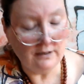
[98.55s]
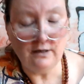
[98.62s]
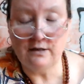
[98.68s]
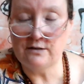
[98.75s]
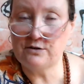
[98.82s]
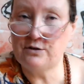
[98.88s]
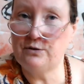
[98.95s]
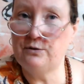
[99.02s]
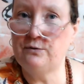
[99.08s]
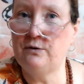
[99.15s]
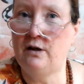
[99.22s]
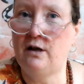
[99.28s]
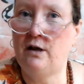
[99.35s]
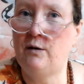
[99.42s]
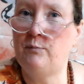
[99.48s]
to
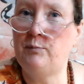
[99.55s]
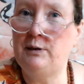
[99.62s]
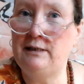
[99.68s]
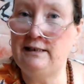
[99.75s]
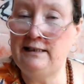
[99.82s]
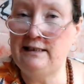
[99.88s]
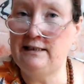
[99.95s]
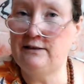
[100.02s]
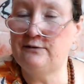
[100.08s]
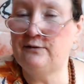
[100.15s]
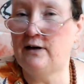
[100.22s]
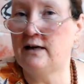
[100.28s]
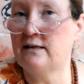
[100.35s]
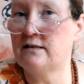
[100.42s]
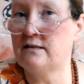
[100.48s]
believe and
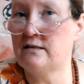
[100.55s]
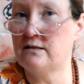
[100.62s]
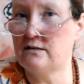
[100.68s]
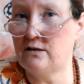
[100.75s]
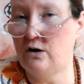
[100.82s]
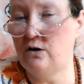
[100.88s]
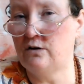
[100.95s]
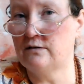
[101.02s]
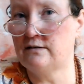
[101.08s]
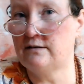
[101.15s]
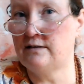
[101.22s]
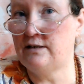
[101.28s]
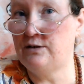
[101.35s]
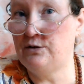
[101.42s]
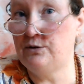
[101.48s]
start the
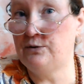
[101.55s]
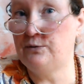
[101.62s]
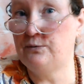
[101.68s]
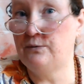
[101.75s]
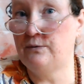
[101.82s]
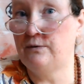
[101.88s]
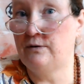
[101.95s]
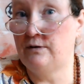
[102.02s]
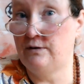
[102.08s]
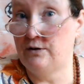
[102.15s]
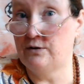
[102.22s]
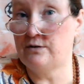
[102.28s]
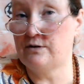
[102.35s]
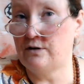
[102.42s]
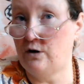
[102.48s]
newness
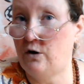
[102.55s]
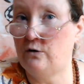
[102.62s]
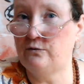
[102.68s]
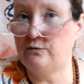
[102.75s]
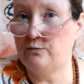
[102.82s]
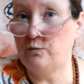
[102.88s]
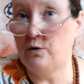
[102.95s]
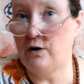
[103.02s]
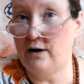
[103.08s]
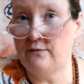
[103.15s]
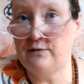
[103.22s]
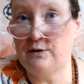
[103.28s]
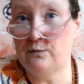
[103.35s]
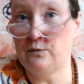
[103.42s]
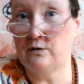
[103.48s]
of whatever you
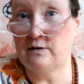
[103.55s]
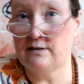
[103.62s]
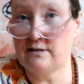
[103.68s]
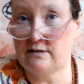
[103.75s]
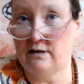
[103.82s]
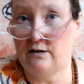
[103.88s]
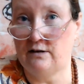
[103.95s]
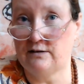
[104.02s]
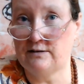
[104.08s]
want to start.